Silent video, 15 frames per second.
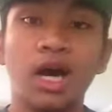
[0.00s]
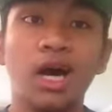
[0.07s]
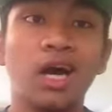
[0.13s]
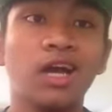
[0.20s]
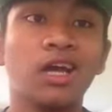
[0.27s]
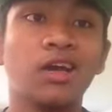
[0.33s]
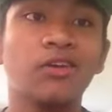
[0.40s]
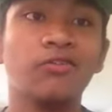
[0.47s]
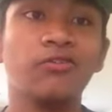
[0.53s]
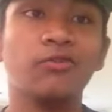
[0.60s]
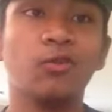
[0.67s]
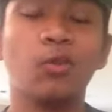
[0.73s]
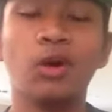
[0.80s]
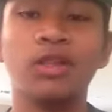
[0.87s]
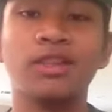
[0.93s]
I have
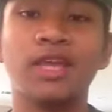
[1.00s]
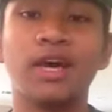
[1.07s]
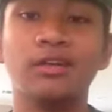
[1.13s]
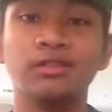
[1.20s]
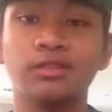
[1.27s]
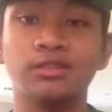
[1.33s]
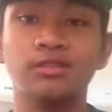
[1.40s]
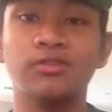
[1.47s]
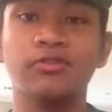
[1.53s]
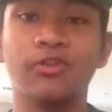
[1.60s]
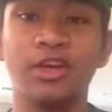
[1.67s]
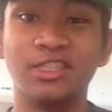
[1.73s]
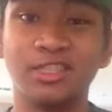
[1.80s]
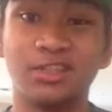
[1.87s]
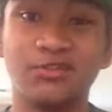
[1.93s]
1,000
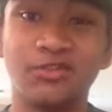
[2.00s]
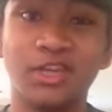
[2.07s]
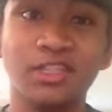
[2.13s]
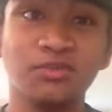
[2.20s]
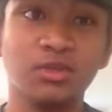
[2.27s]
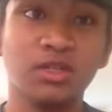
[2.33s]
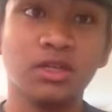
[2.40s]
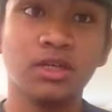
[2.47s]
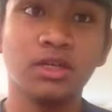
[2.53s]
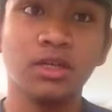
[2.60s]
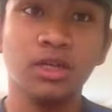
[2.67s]
friends on Facebook,